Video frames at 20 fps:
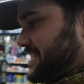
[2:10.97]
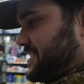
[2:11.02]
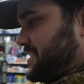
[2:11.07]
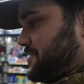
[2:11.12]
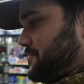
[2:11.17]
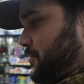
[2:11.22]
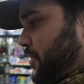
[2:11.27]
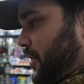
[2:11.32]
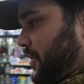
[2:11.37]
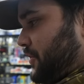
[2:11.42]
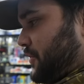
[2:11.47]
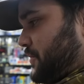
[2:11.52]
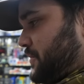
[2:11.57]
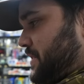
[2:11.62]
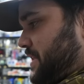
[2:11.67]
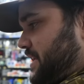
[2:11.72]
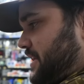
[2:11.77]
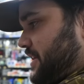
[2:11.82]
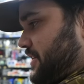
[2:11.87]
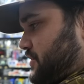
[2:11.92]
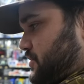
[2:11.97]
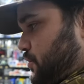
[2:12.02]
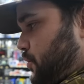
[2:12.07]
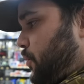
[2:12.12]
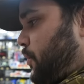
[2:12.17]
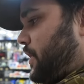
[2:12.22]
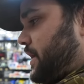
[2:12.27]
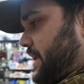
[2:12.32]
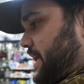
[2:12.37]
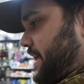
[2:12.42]
smaller than a
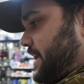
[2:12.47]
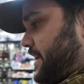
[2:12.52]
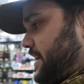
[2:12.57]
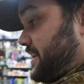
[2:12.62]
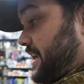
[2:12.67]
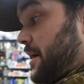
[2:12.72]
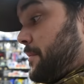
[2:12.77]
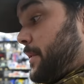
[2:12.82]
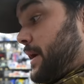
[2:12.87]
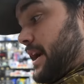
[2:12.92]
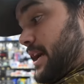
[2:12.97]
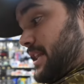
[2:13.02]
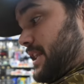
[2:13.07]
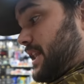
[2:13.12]
twenty, not by a